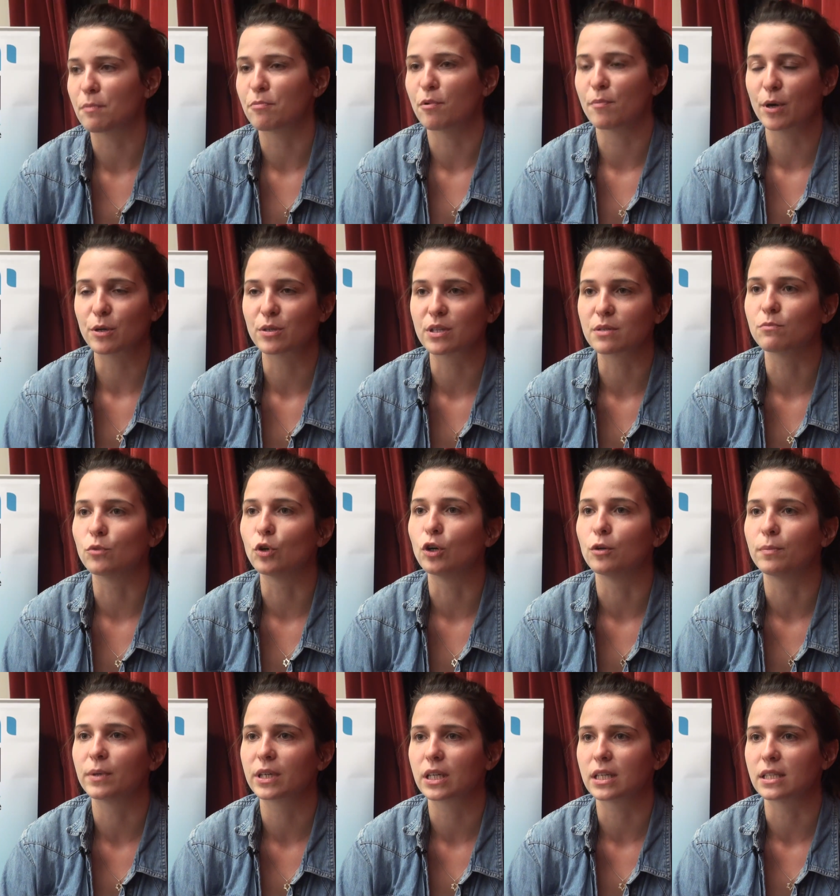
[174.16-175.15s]
be promoted more
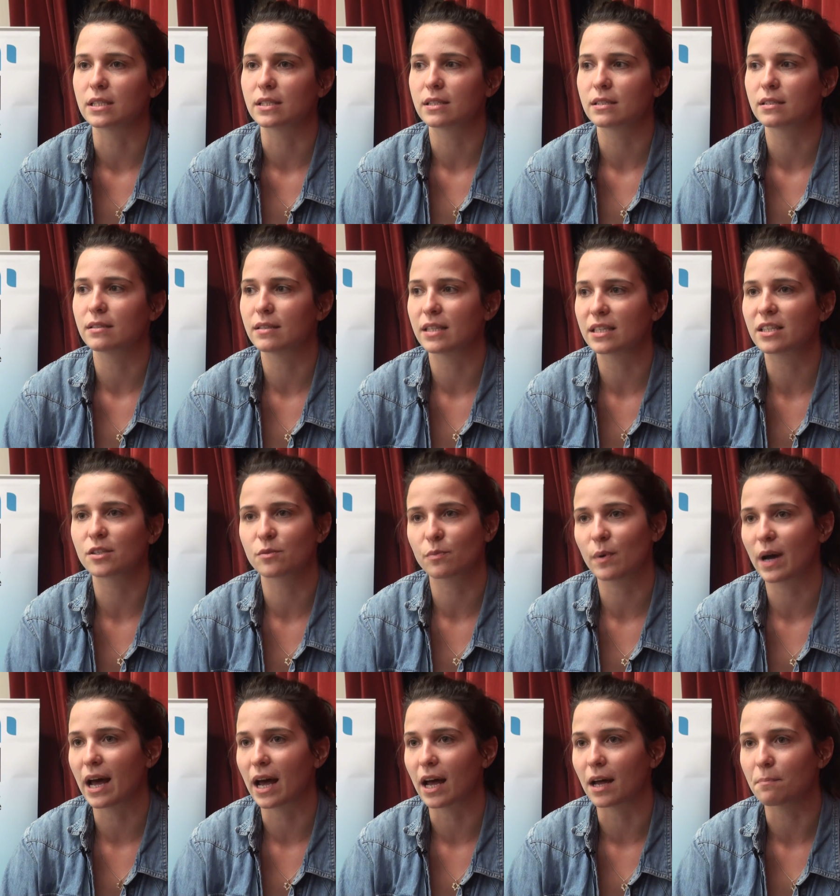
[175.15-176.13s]
because this is
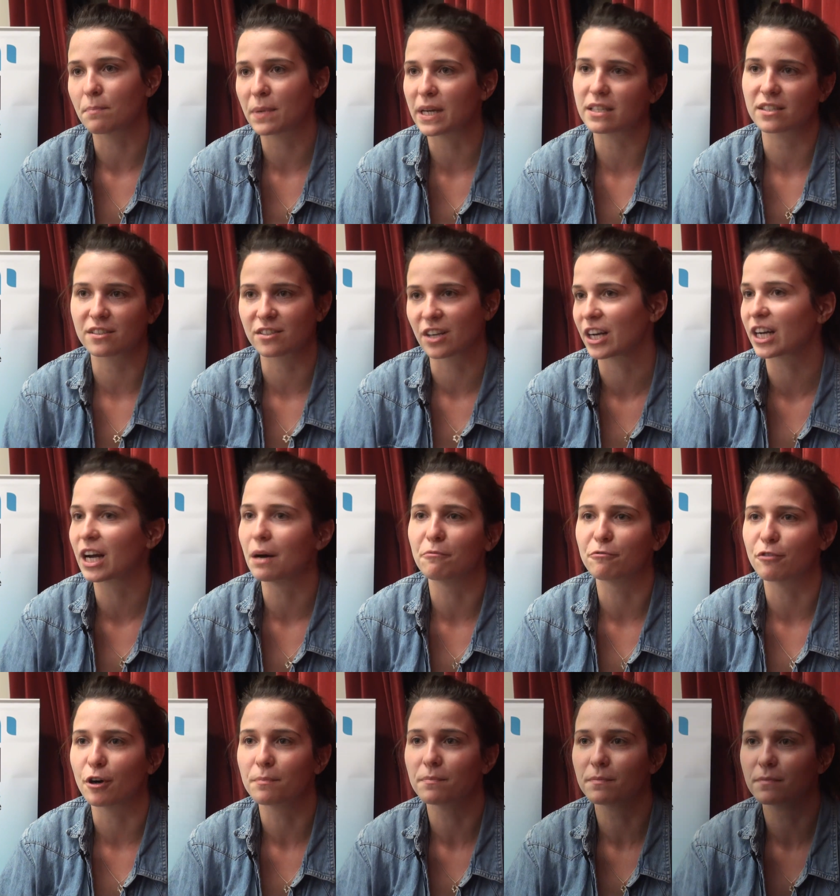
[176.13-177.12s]
where peace is going to come
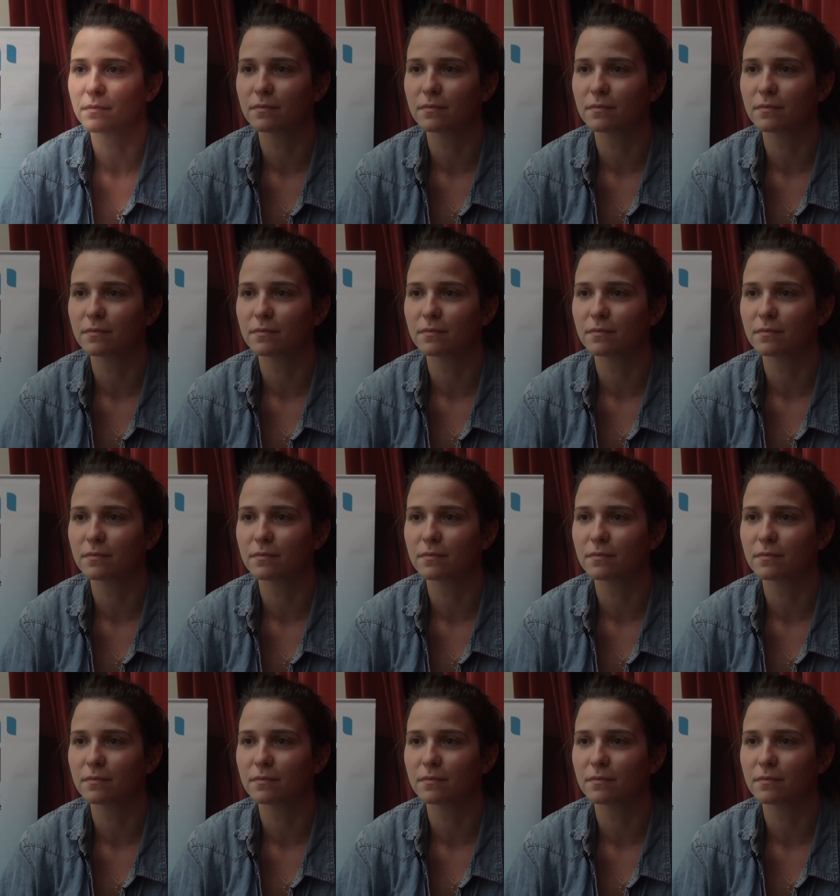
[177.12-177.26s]
from.